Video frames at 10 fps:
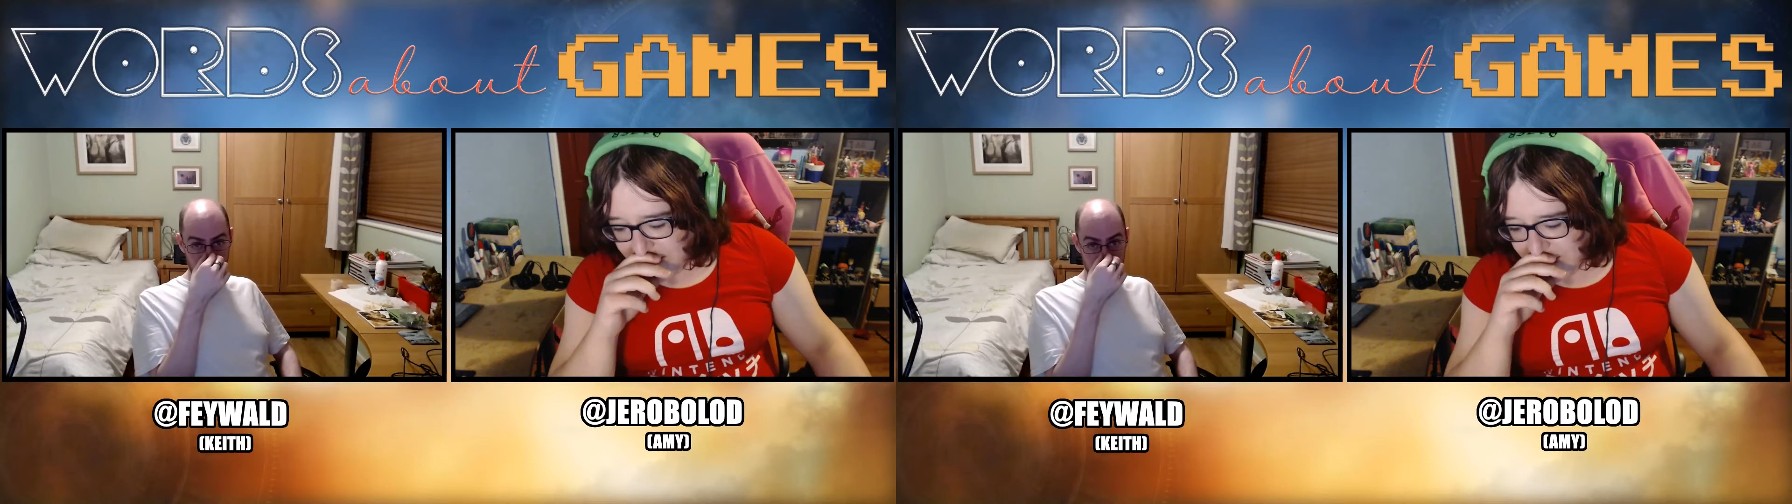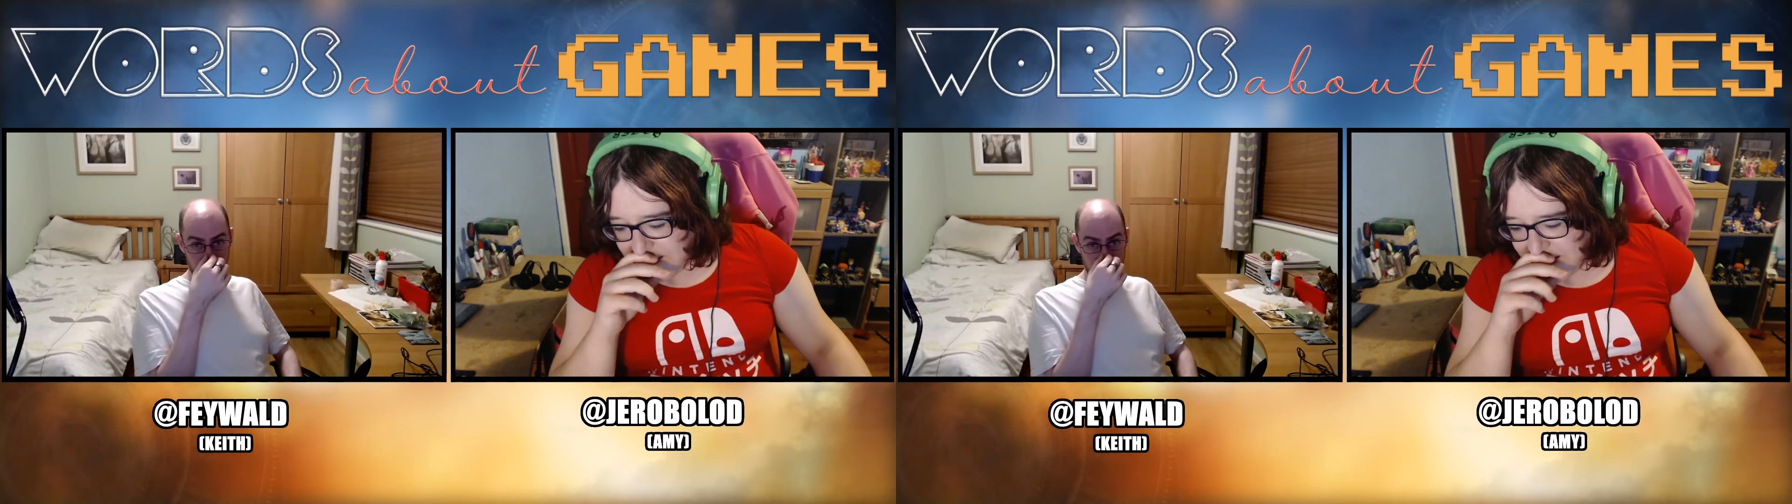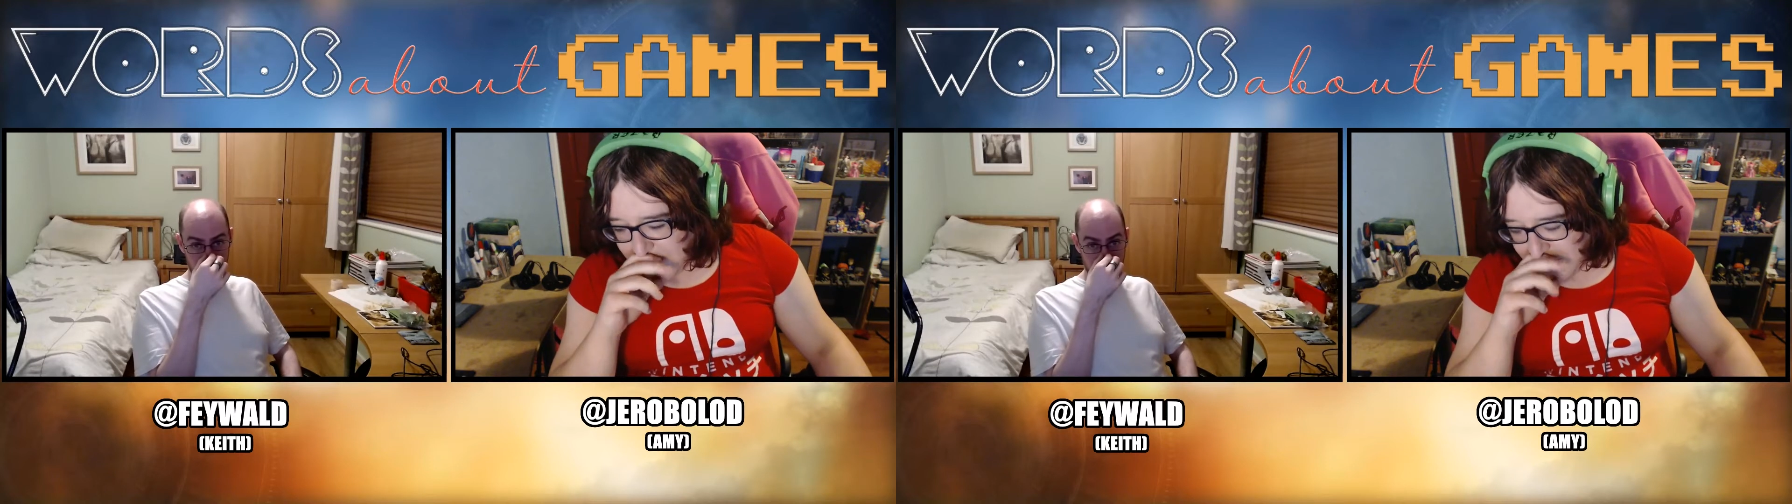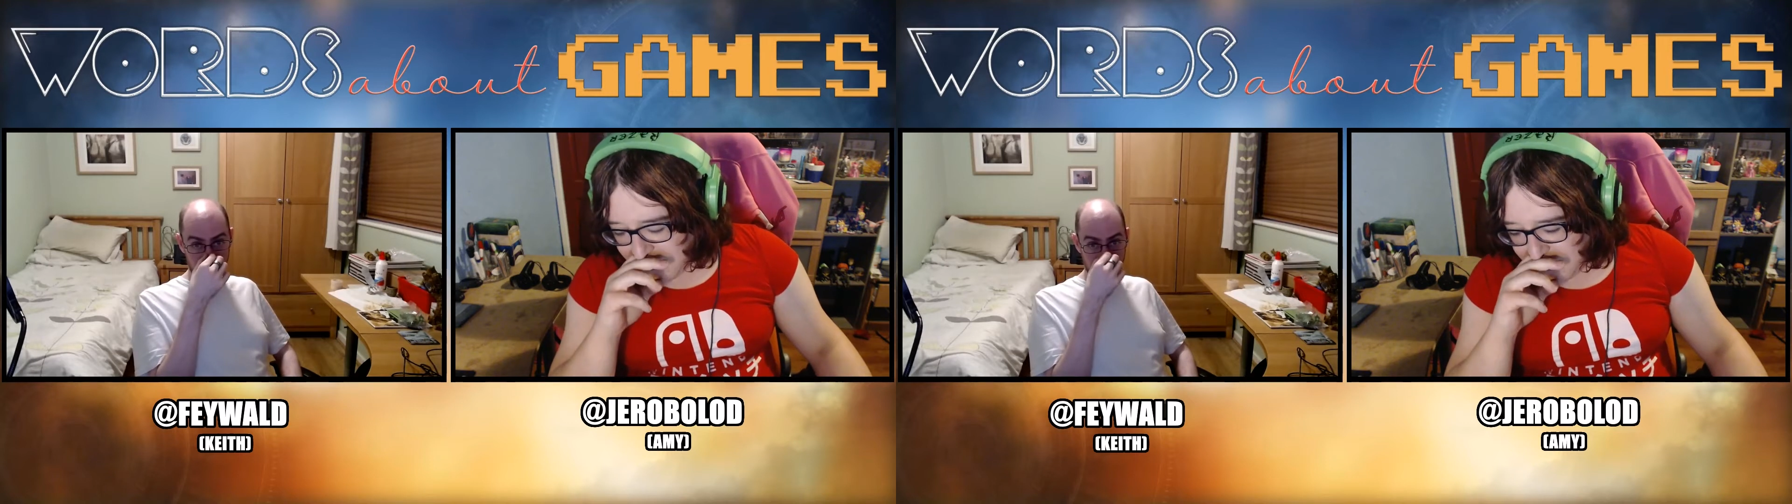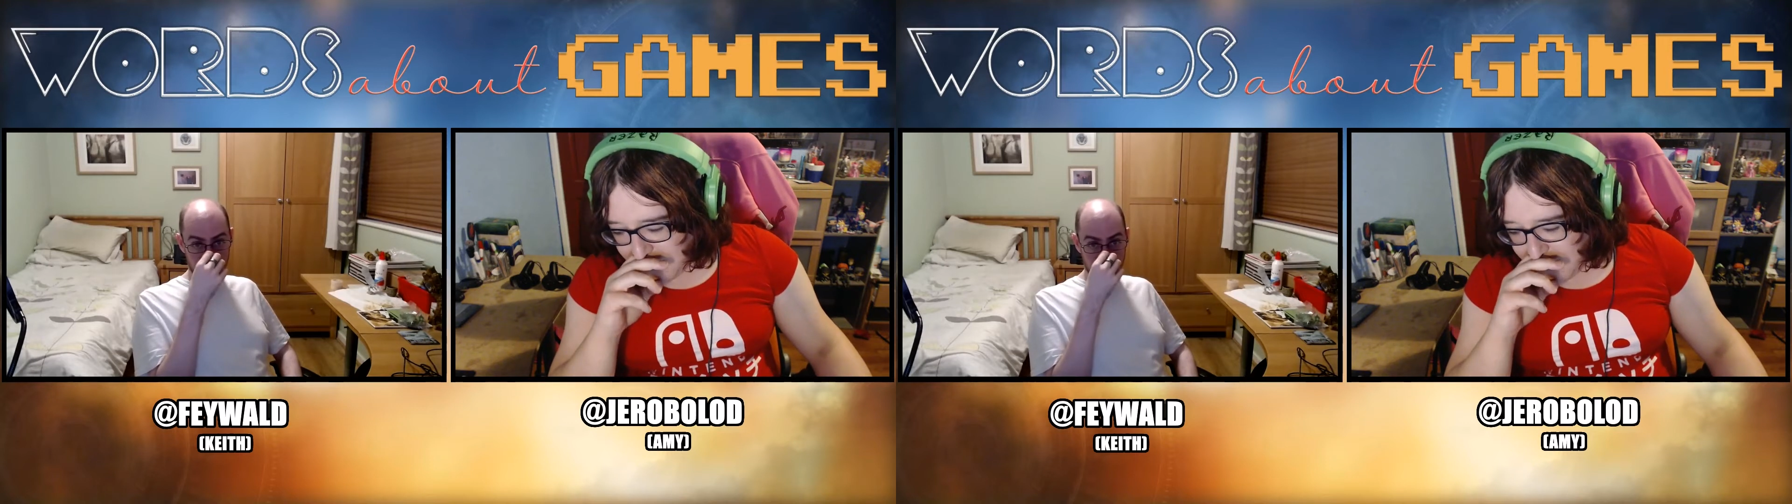other team to
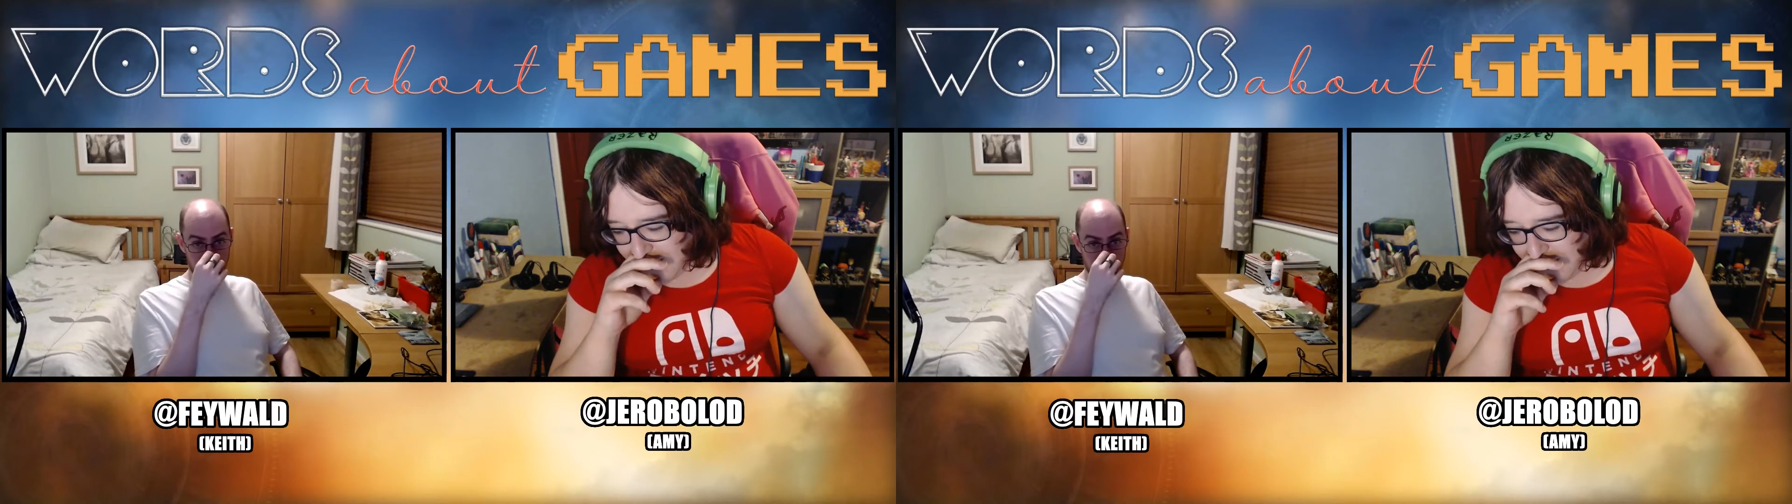come.